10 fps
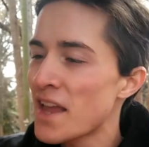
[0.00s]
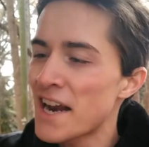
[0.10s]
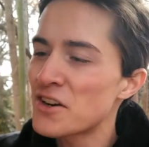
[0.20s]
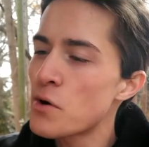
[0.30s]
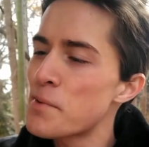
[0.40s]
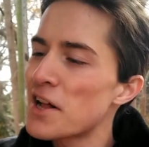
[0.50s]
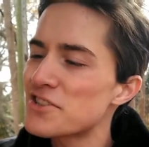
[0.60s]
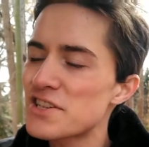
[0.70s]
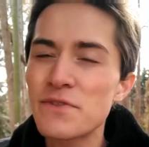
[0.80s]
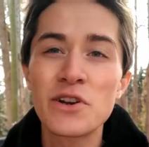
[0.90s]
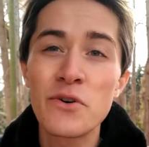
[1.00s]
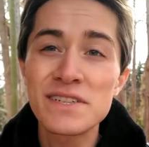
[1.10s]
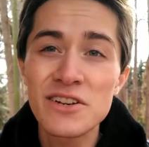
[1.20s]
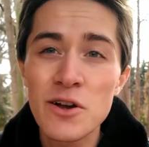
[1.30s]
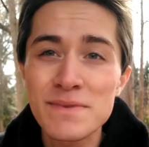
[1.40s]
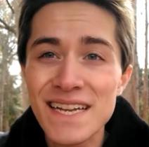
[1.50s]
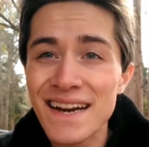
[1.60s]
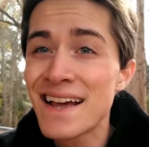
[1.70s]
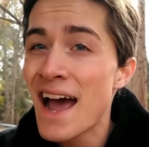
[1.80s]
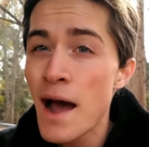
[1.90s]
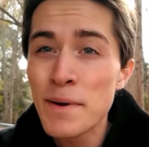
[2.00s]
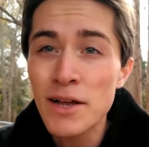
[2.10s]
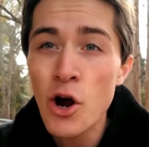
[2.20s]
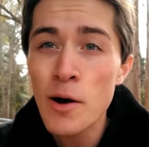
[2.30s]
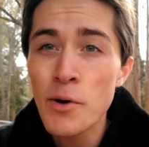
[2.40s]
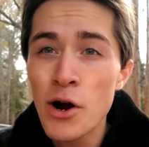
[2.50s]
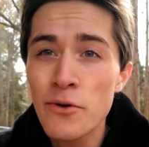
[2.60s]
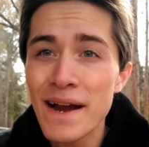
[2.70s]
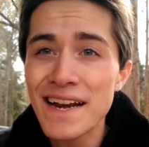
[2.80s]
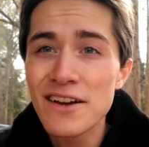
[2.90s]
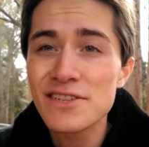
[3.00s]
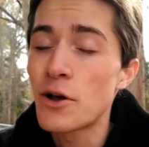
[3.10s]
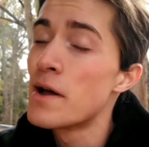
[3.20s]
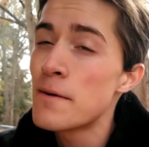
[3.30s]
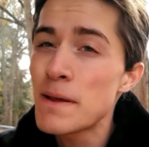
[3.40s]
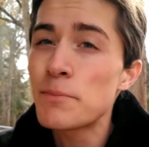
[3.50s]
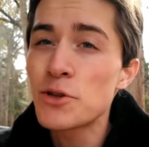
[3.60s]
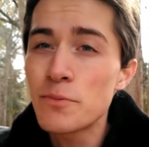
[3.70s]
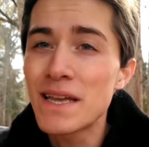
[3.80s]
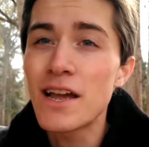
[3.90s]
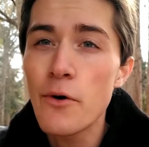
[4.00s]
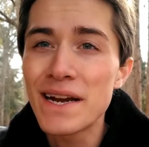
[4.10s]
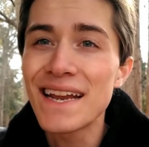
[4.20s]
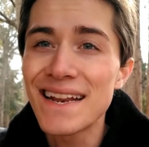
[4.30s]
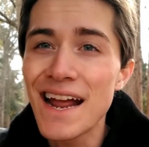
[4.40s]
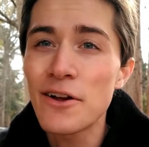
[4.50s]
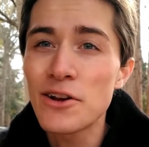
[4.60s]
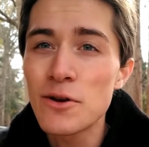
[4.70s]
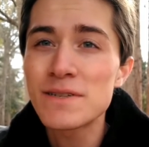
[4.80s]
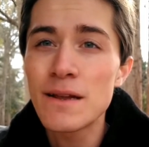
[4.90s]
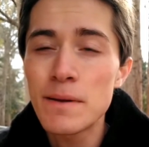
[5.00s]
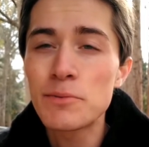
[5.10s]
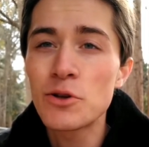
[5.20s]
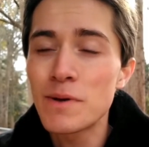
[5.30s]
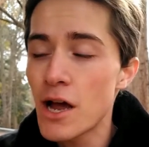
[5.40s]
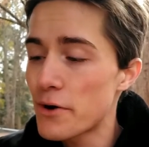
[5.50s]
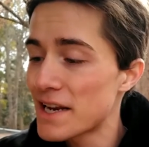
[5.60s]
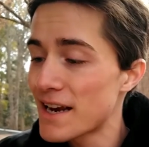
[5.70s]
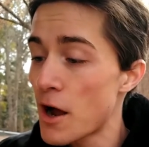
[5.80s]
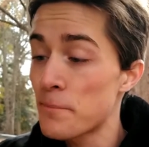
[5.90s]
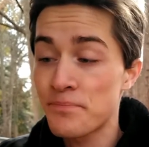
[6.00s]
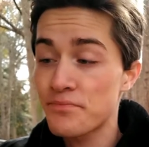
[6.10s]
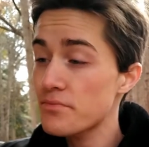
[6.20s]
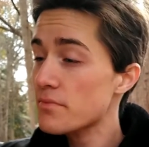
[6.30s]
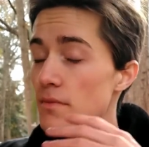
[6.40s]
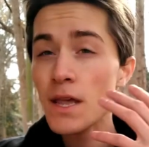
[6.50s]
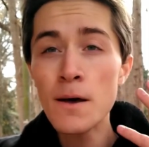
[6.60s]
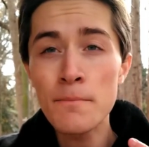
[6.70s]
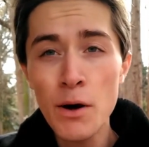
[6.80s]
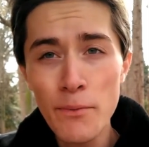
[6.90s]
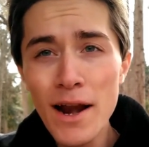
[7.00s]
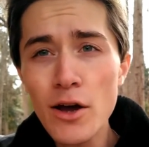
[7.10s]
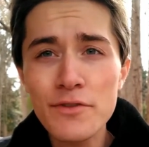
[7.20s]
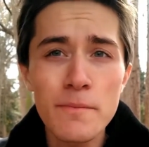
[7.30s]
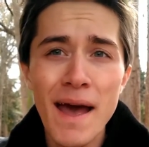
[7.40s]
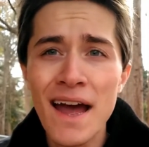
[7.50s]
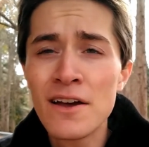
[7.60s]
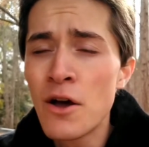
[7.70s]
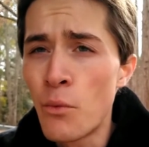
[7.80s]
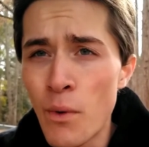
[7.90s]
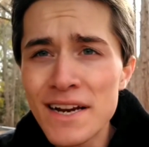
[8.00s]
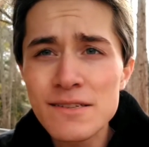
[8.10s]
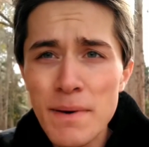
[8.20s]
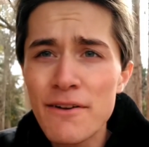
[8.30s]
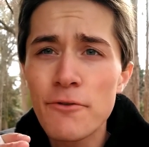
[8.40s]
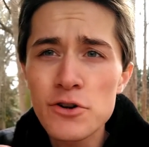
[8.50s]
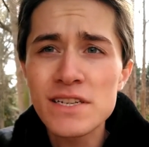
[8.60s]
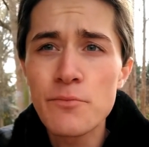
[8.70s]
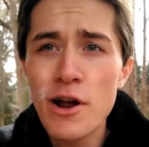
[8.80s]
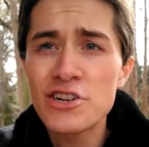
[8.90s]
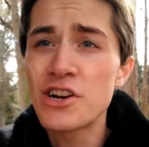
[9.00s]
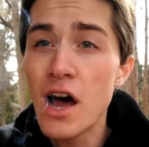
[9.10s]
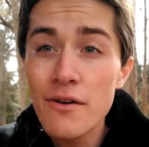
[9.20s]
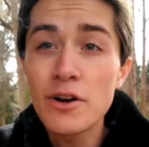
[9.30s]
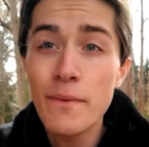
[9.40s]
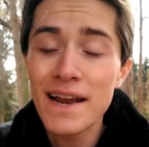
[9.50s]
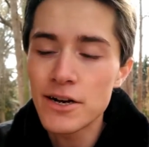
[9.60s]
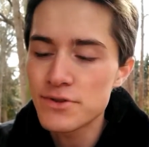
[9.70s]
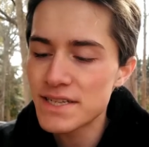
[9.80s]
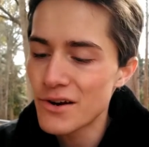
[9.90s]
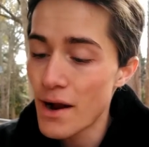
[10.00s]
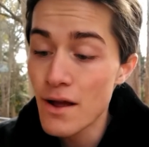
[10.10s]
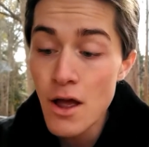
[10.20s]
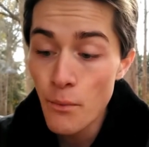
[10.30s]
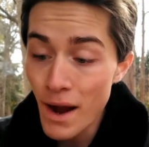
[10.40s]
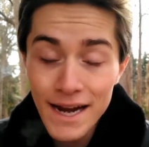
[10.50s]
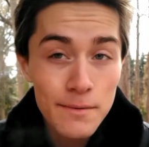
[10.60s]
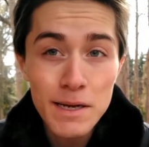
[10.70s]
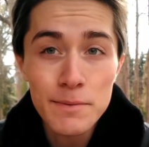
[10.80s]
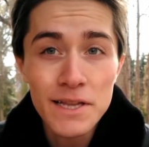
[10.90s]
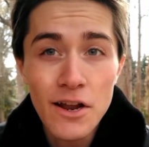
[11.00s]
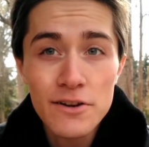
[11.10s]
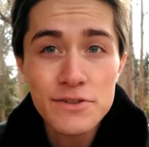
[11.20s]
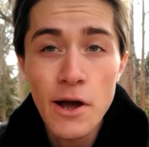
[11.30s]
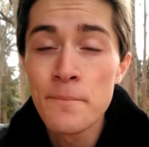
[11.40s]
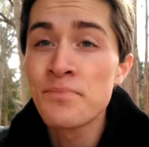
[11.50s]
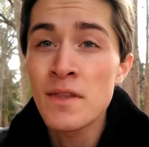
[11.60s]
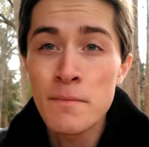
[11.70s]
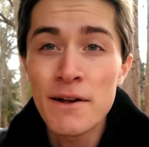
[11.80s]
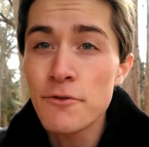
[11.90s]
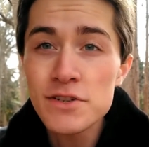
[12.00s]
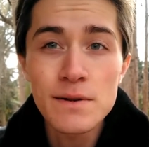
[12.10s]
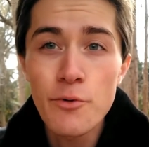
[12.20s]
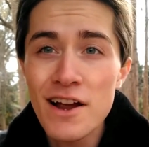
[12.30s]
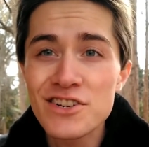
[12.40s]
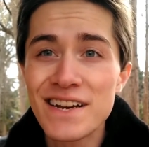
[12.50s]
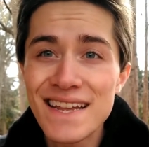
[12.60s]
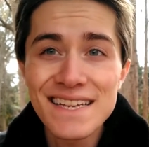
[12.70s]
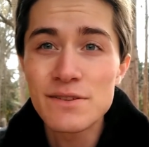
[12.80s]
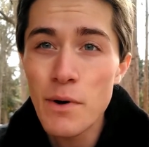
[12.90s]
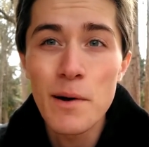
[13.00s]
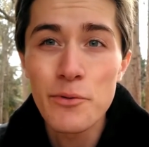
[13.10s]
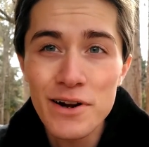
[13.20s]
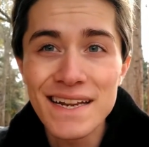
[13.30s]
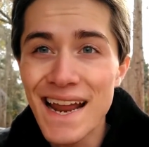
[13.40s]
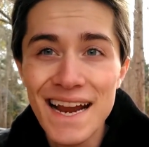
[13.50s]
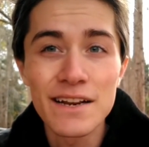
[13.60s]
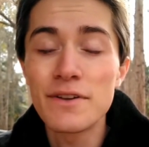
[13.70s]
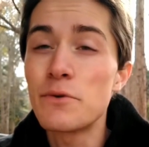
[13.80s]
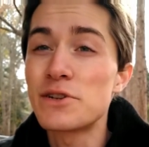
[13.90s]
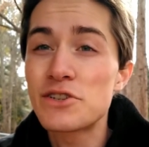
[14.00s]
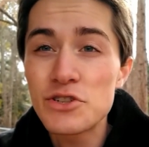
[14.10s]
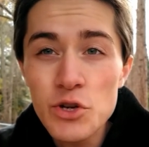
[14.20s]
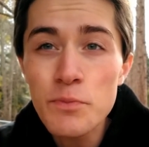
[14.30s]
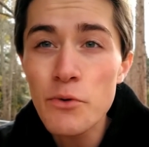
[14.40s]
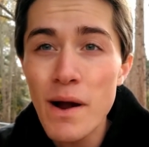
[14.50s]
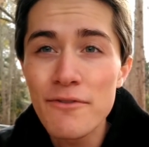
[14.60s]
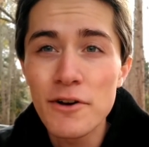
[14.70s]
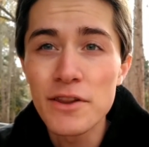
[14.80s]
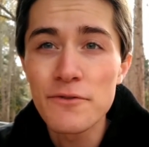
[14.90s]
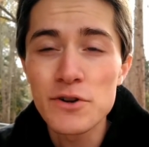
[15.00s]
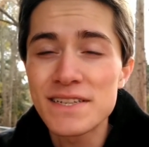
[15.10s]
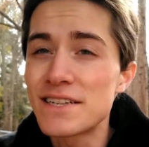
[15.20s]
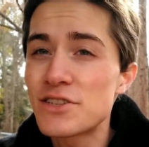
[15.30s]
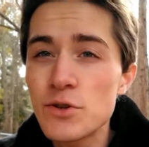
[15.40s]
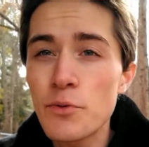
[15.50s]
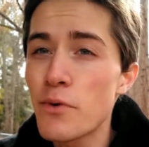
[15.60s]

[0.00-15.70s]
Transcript: And I do apologize for the noise, you know what I'm saying? I'm at a car park right now, so people do be going in and out, you know what I'm saying? People do be going in and out. But right off the bat, what is my first impression of an oregano cigarette? Well, I gotta be completely honest with y'all. My first impression is, well, pretty negative. It was super rough on the first hit, super